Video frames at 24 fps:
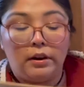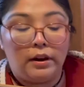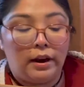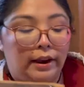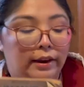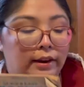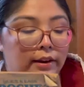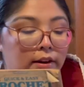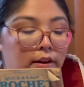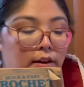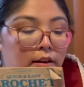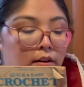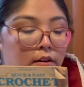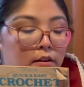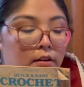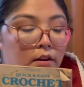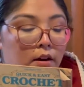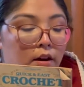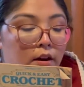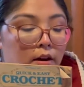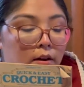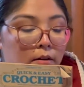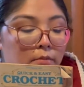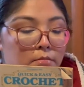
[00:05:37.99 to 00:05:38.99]
I
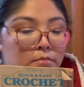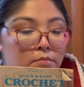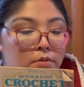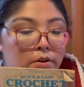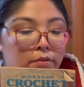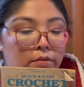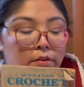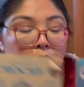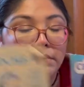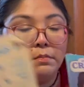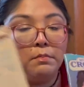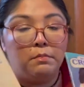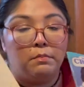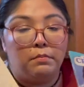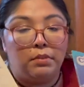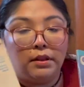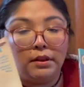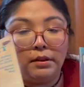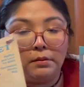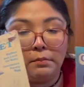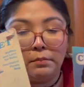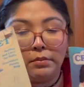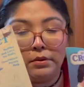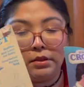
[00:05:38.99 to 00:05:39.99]
can definitely
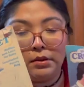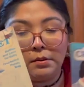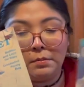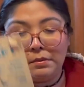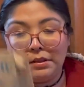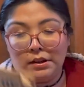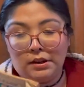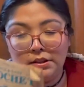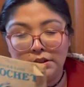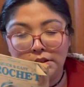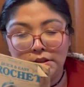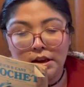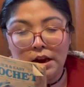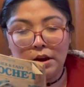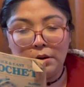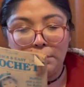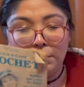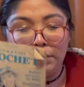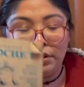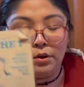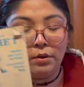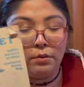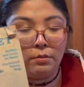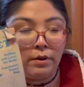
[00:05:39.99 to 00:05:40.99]
place down
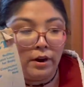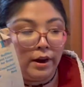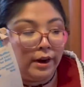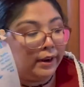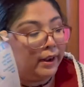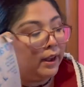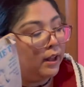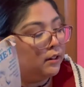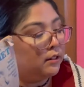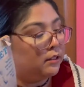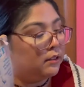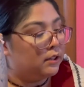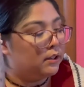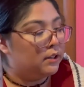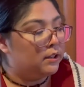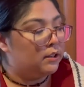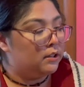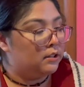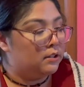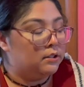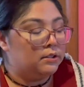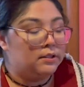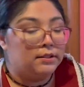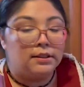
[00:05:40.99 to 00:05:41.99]
below where I got
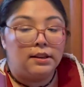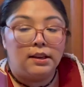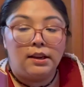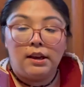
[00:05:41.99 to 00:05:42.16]
these.